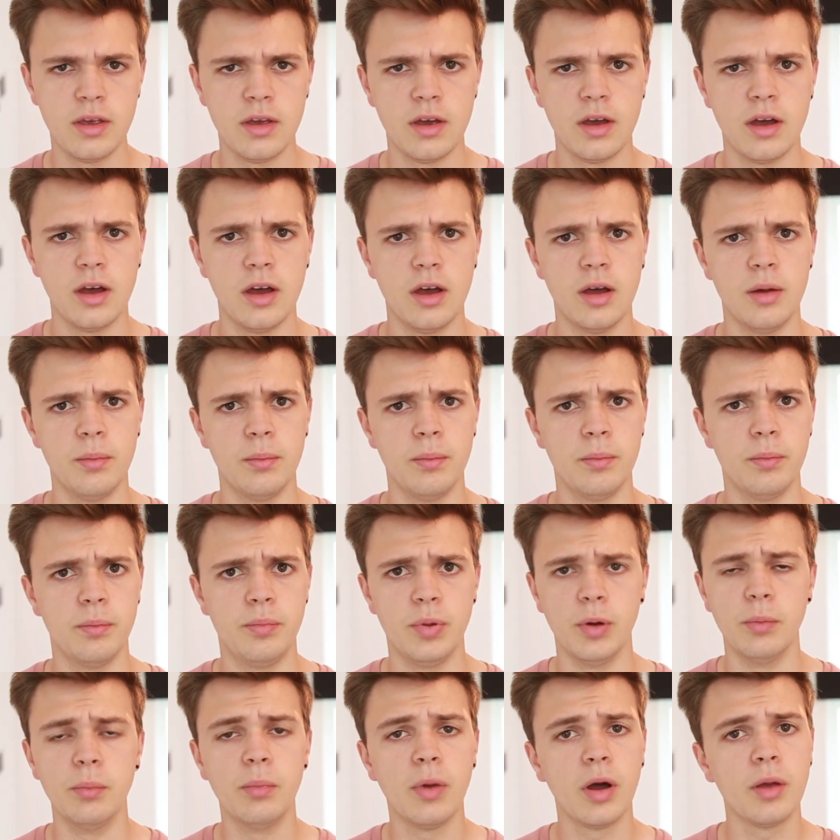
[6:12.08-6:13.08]

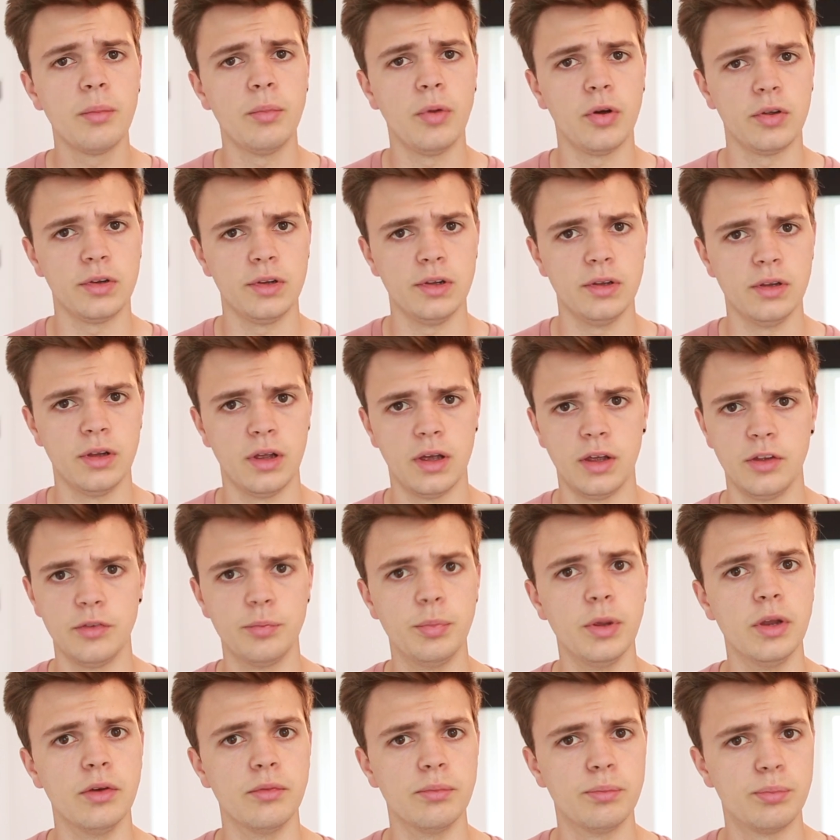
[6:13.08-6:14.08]
But my model has
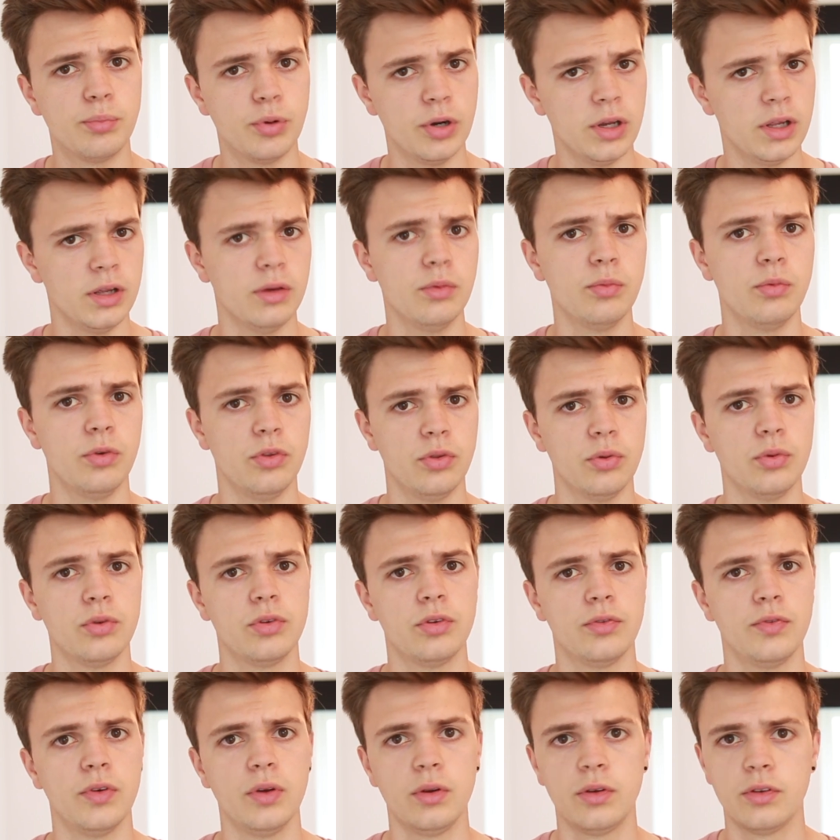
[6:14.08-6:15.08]
been brilliant with
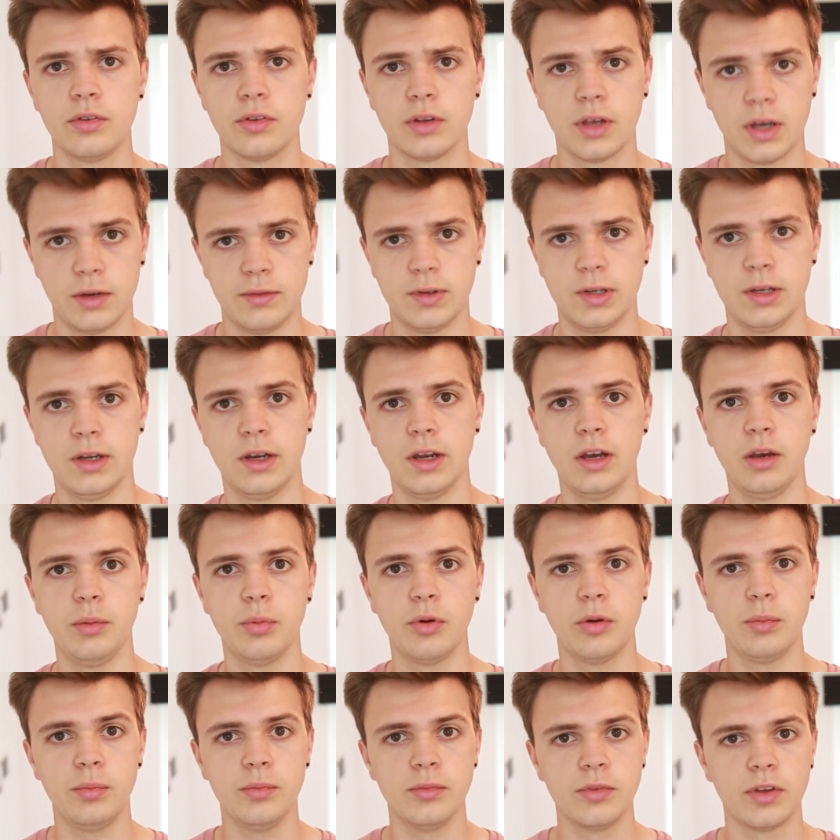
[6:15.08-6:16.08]
autofocus. I haven't had any
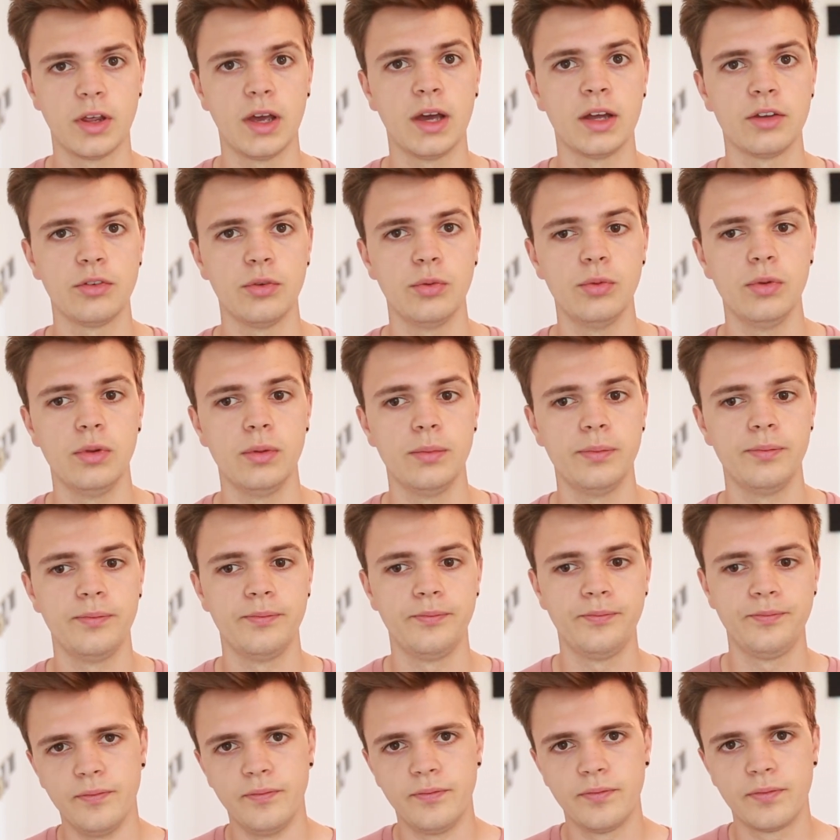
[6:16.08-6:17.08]
problems at all.
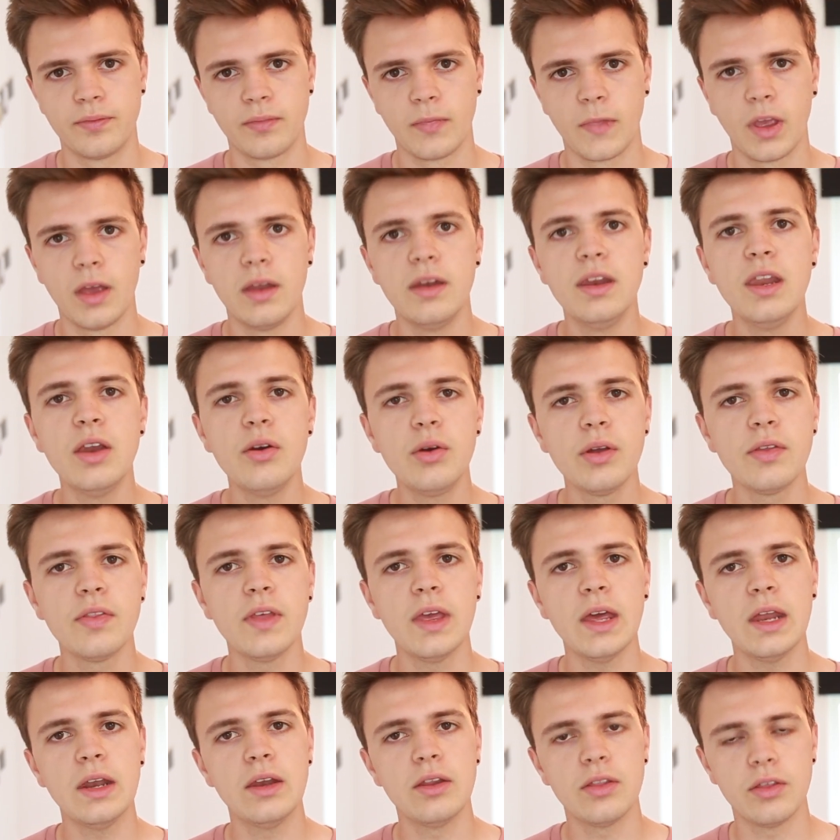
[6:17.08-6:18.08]
Nearing
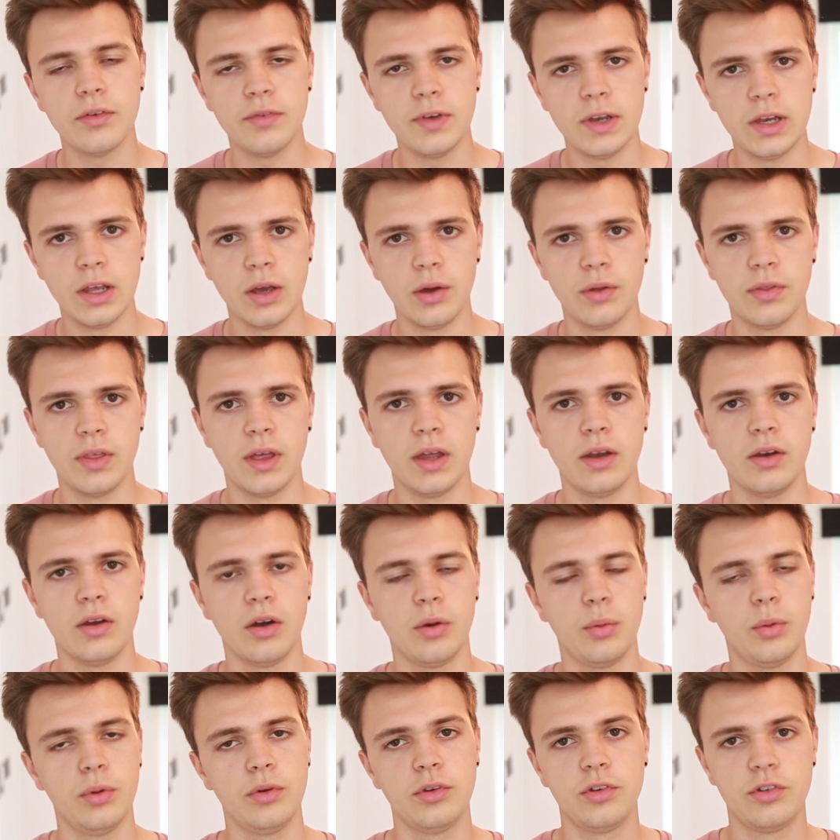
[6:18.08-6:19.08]
the end of the video then, I
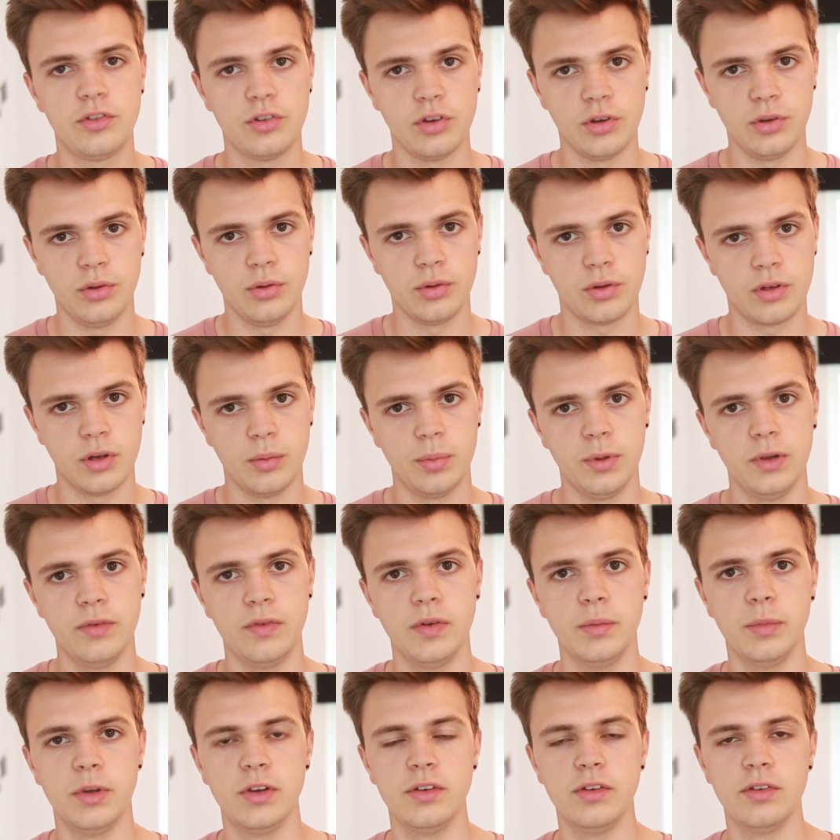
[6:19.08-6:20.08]
wanted to show you a couple of
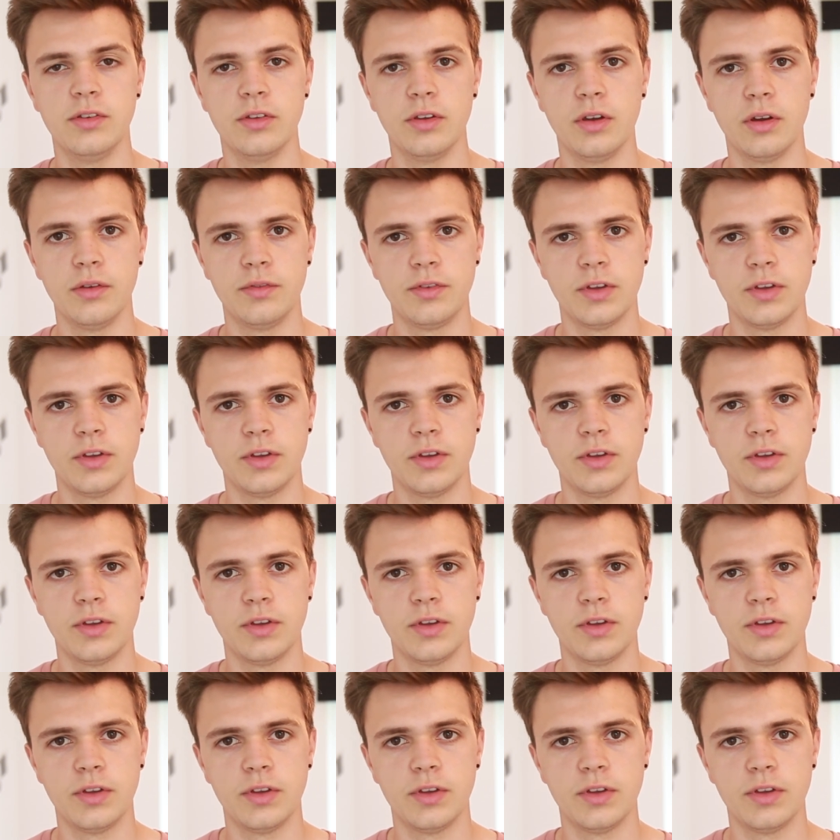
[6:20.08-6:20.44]
images that I've